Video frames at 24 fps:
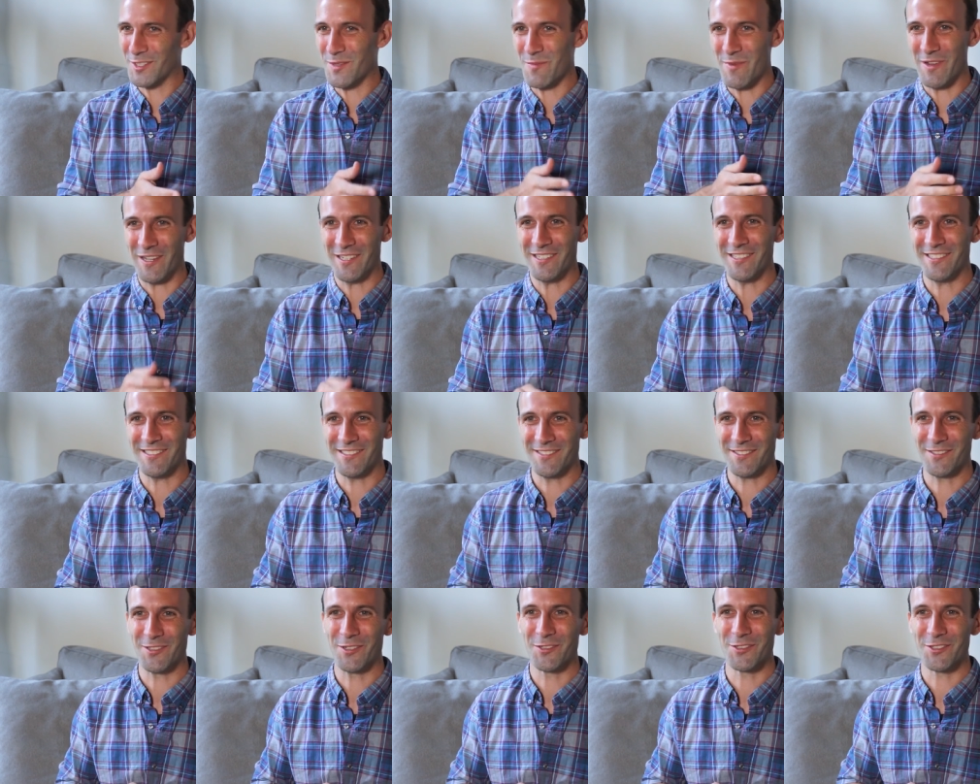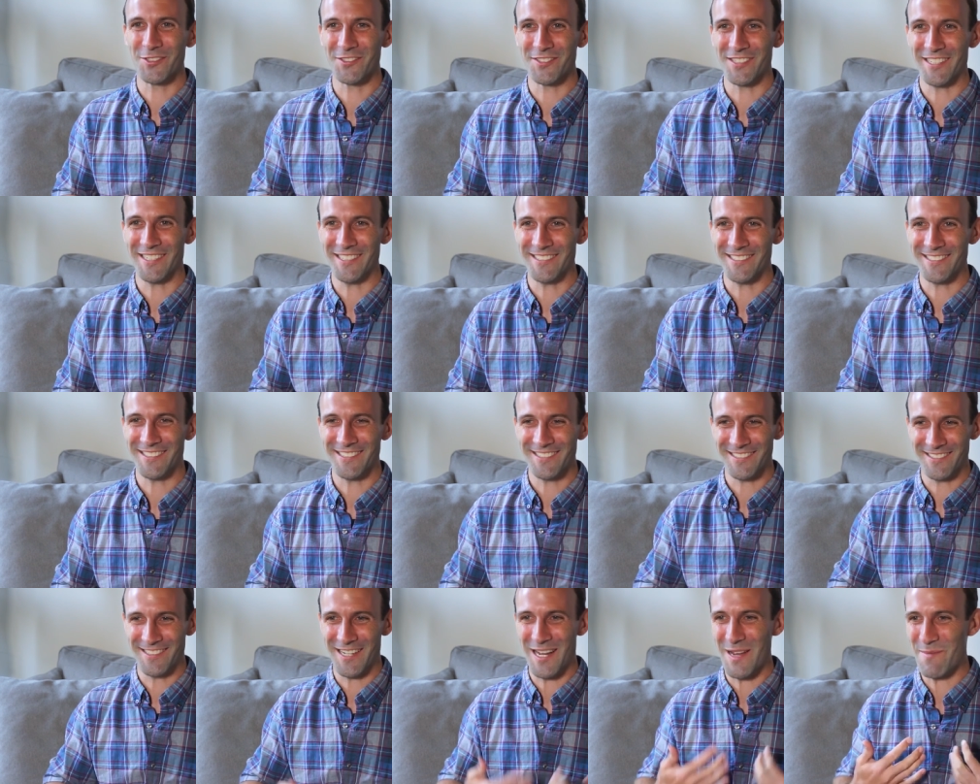humanities, and social sciences,
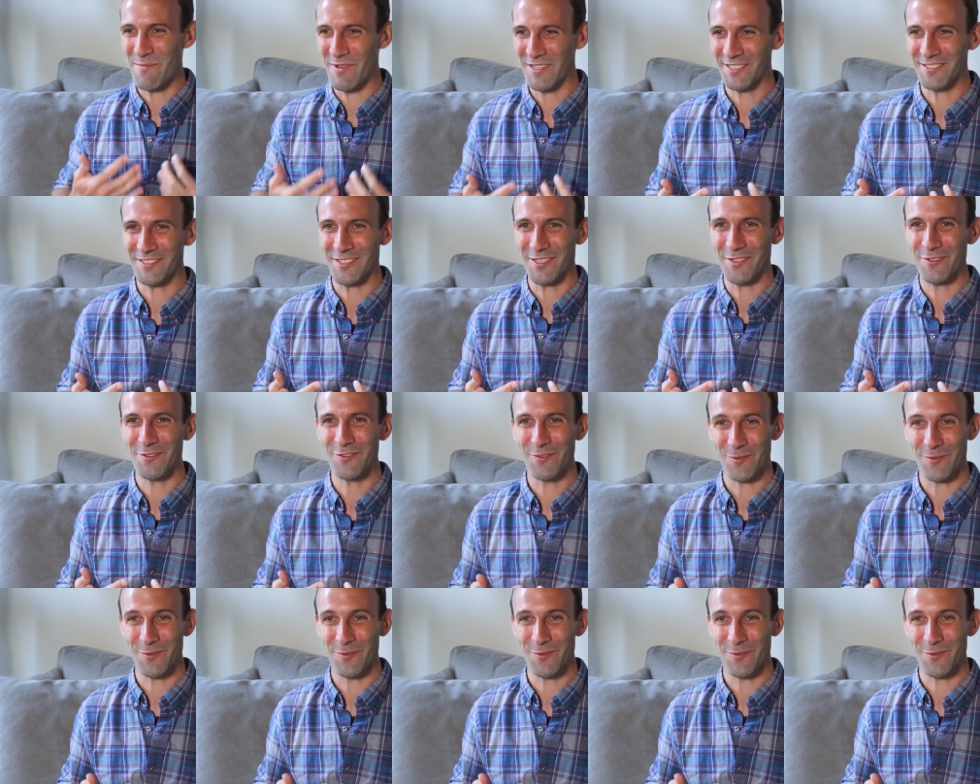and I myself